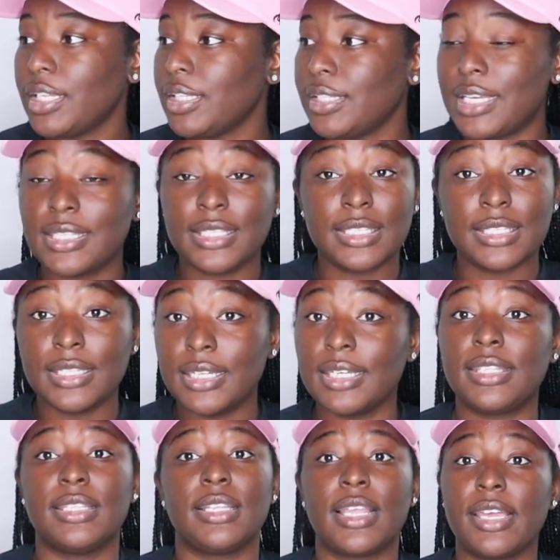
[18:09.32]
This is
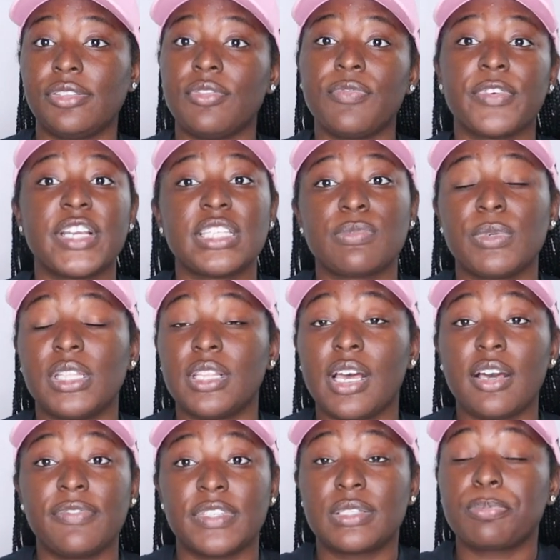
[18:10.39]
nothing. Like, the friends we
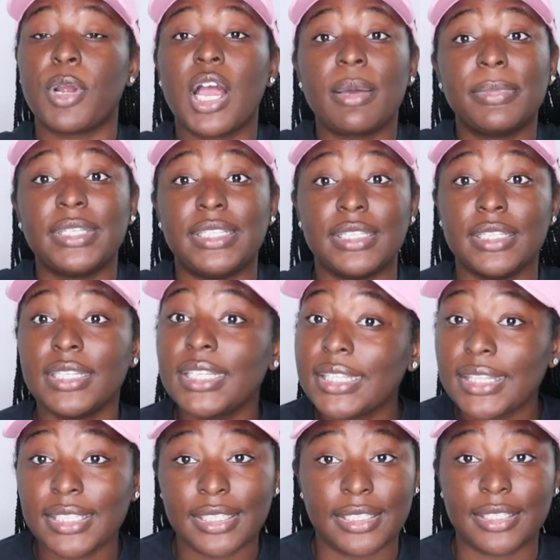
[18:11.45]
lost is probably
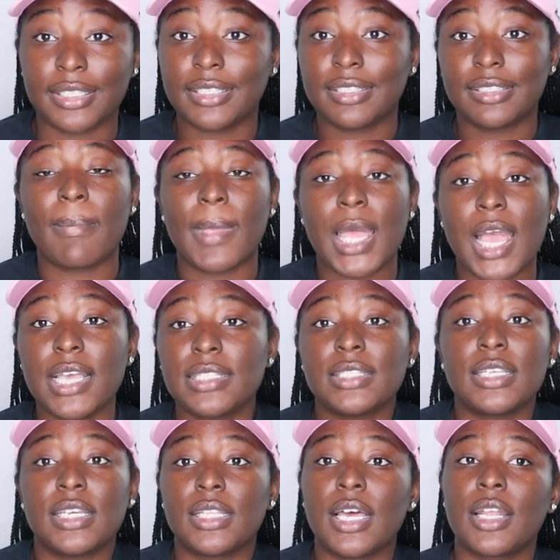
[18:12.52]
nothing. I
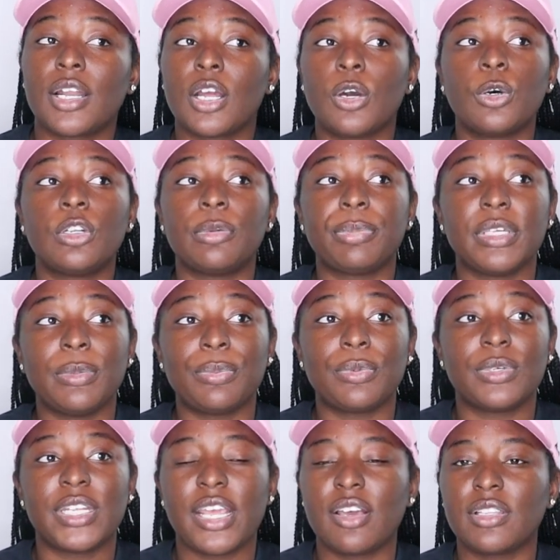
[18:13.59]
see a lot of older people
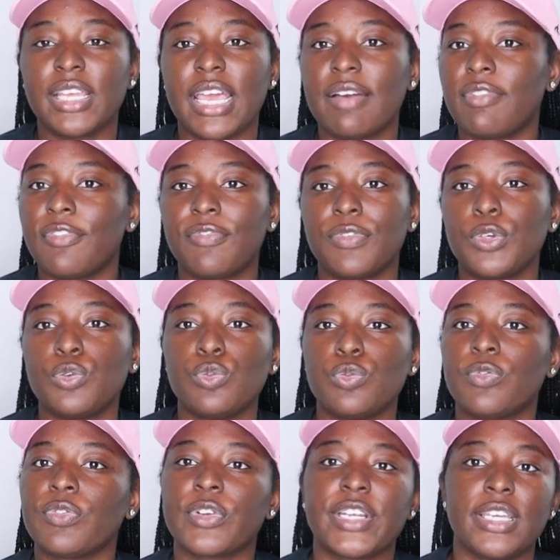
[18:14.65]
and they only have a few
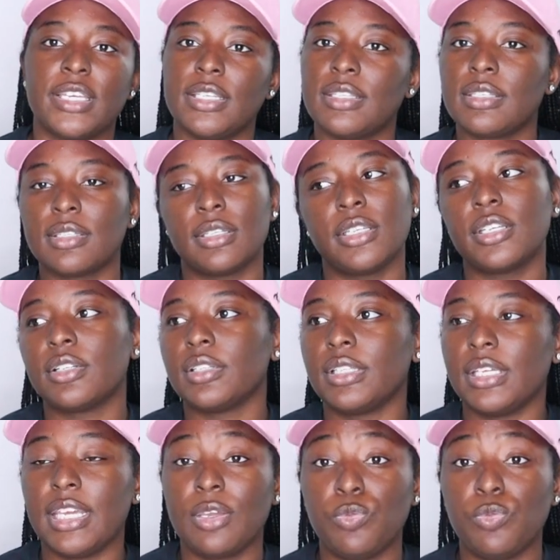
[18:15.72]
friends, literally.